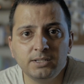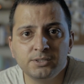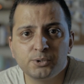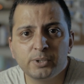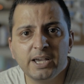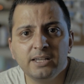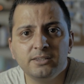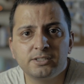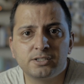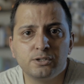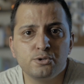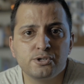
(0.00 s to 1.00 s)
So again, the
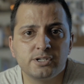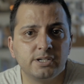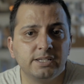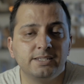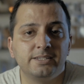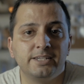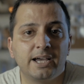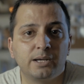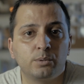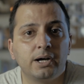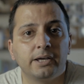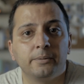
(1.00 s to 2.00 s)
solution is
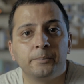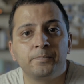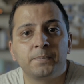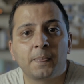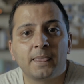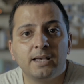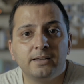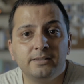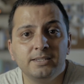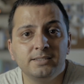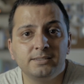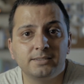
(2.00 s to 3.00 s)
DIY.
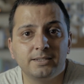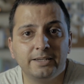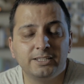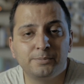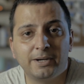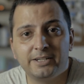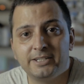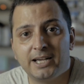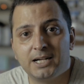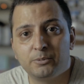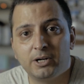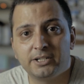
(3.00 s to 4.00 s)
This is my
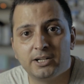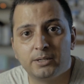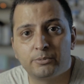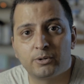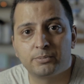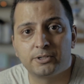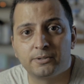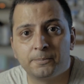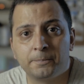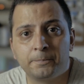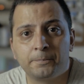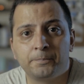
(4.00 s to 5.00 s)
DIY teleprompter.
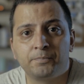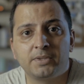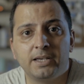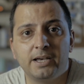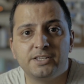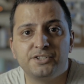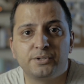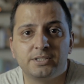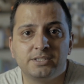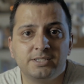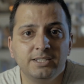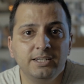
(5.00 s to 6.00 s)
As you
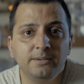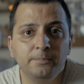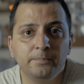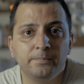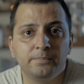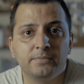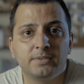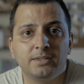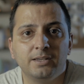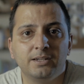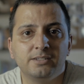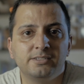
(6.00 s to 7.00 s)
can see,
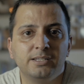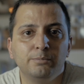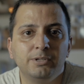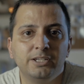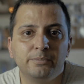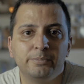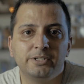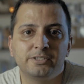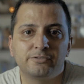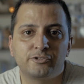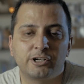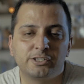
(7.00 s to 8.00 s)
it is simply a piece
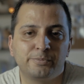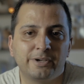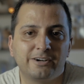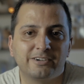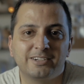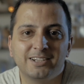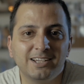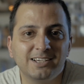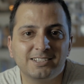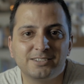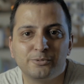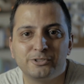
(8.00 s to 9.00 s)
of transparent
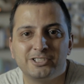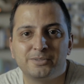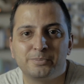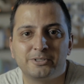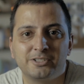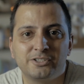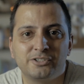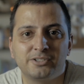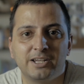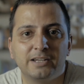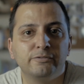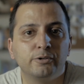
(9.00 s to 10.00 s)
glass which is
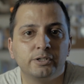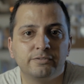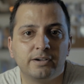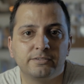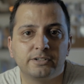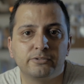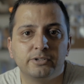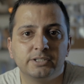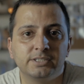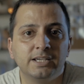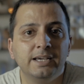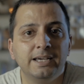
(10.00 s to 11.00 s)
positioned at 45
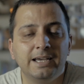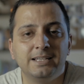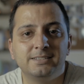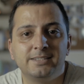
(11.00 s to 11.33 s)
degrees and